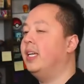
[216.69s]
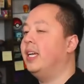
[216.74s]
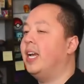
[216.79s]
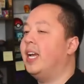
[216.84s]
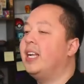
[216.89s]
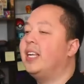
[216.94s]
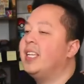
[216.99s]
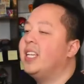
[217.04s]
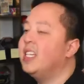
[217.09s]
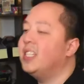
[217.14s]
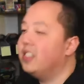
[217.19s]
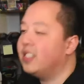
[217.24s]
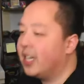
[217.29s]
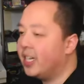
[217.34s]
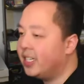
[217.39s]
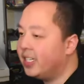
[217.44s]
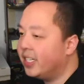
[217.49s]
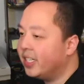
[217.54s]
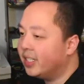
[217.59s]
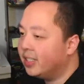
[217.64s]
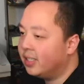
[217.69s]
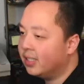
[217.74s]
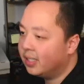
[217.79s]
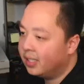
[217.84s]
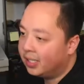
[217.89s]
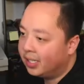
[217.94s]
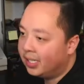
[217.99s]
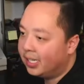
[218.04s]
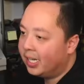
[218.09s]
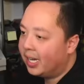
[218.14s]
And yes, I did.
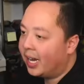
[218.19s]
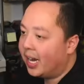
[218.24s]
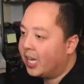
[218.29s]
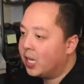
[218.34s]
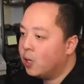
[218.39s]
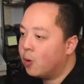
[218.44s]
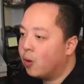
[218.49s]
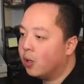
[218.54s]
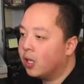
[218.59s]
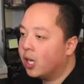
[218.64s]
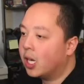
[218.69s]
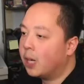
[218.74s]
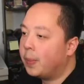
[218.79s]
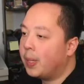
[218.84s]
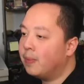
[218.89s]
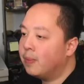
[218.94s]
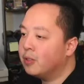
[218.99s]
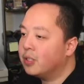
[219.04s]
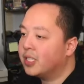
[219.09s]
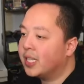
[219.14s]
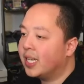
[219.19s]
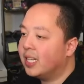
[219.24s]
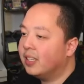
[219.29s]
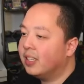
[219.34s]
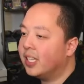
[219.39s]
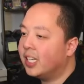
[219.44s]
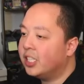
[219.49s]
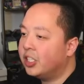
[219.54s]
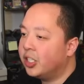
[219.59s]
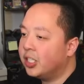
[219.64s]
I know a lot of people say
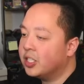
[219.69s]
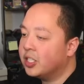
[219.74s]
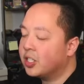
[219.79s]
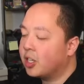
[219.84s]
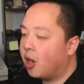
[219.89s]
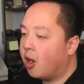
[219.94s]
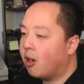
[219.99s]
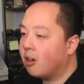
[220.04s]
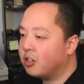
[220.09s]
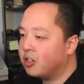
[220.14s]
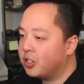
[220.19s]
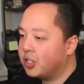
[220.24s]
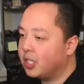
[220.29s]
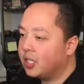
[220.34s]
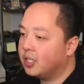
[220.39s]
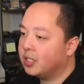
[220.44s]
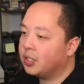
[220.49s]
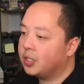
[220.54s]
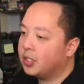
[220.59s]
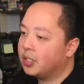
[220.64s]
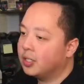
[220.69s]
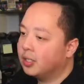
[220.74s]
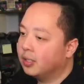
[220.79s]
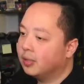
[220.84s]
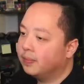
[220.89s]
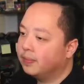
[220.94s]
Legends Arceus.